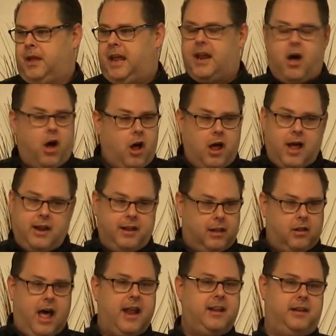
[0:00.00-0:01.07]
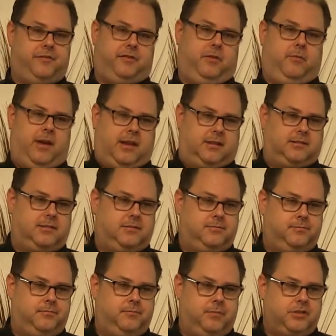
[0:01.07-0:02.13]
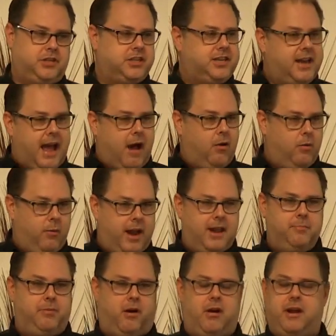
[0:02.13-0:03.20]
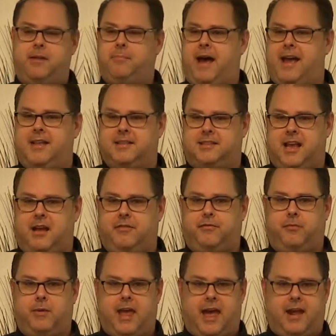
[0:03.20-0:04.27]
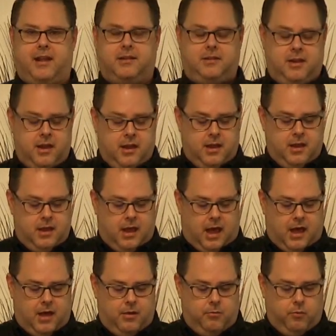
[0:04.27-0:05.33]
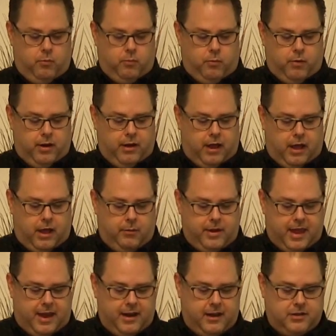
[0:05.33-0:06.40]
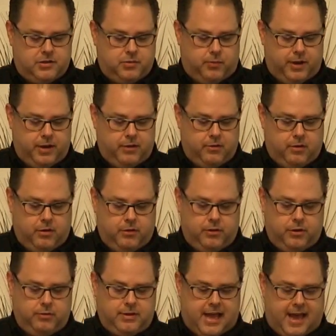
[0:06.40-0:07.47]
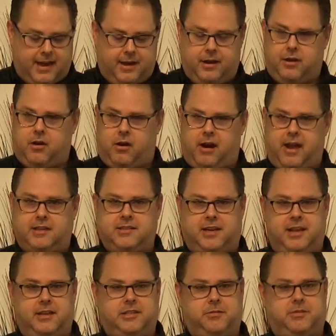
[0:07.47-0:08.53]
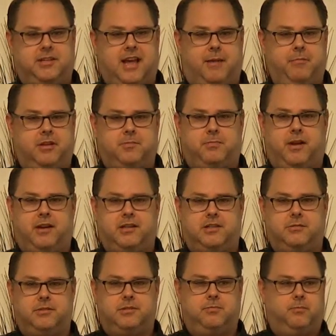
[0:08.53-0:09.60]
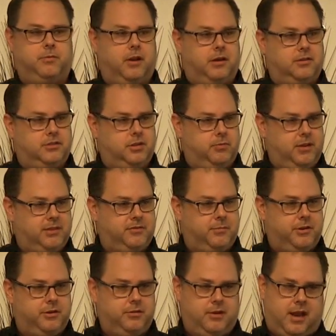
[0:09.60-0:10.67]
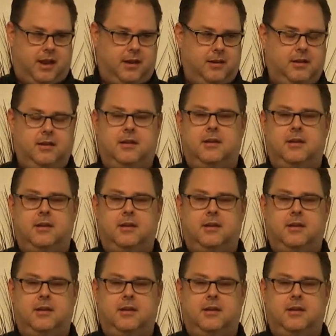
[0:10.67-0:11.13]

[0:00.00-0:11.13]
in odd, a lot of different ways. Just in our wedding party by itself, we had a uh, one, uh, we had a 20-year-old who died in a car accident. She was nine months pregnant. She was two weeks from her due date